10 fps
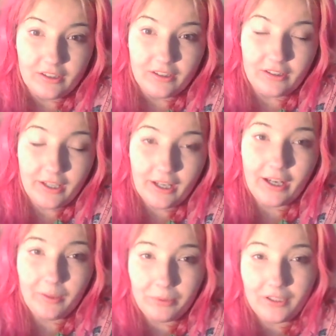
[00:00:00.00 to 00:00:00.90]
yeah,
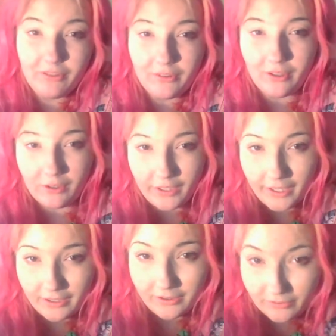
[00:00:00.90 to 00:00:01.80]
I believe in all
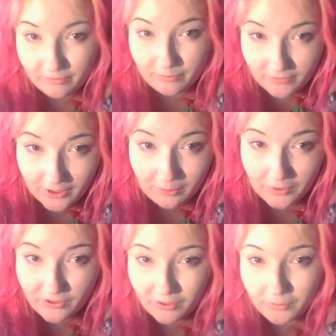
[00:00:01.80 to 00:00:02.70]
that demon
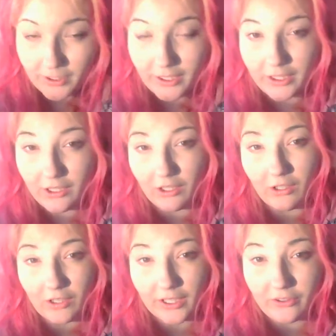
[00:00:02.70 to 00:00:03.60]
summoning and
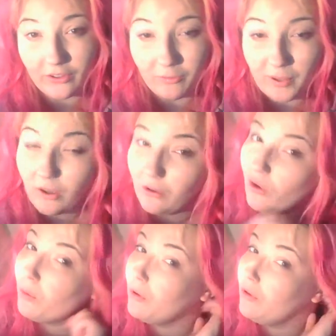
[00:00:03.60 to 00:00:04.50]
all that stuff,
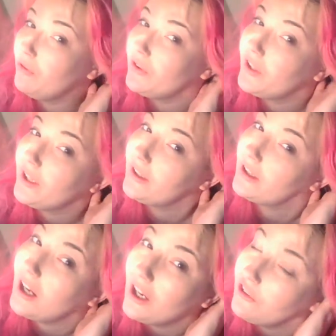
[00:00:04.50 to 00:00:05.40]
paranormal, visiting the
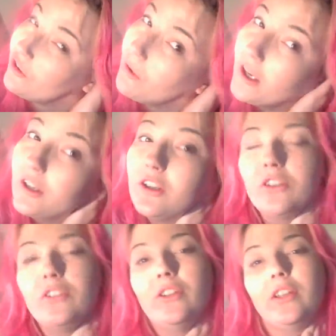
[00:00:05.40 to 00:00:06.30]
Akashic
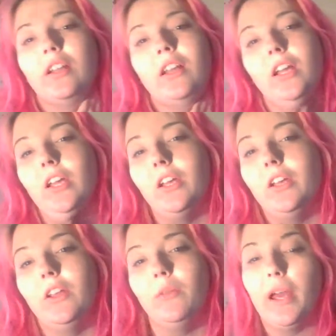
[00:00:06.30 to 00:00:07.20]
records and
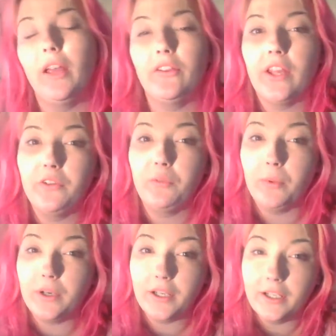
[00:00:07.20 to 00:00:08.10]
past lives.
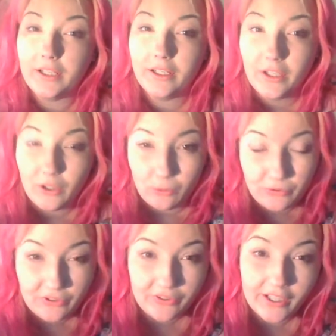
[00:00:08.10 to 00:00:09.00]
But who's
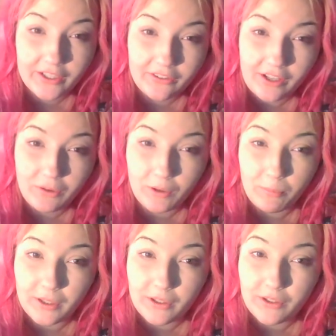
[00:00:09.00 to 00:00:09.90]
to say it's not real?
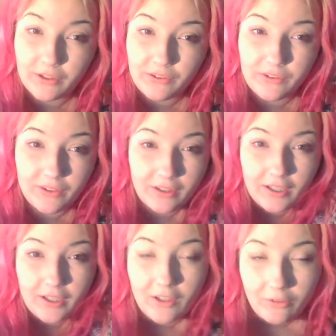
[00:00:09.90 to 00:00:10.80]
Because
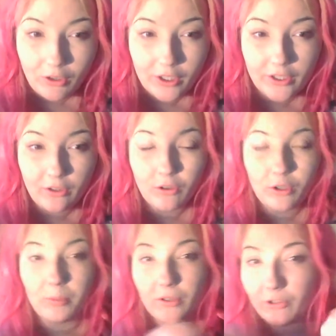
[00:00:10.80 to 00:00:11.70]
for all you know, it
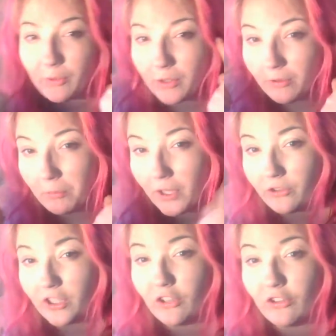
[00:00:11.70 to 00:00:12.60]
could be a figment of your
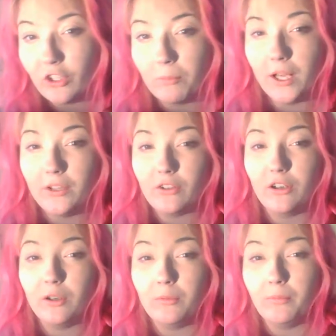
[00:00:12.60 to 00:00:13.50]
imagination. Your minds
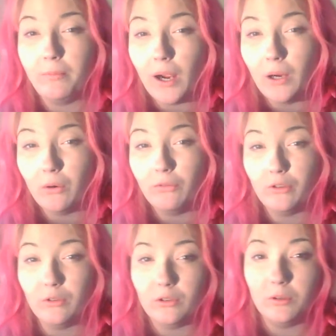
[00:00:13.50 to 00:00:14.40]
are
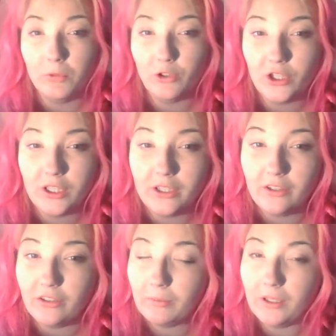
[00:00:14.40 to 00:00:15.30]
powerful
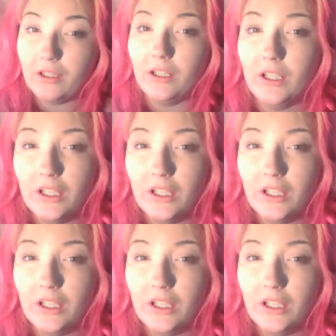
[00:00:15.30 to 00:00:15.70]
machines. I mean,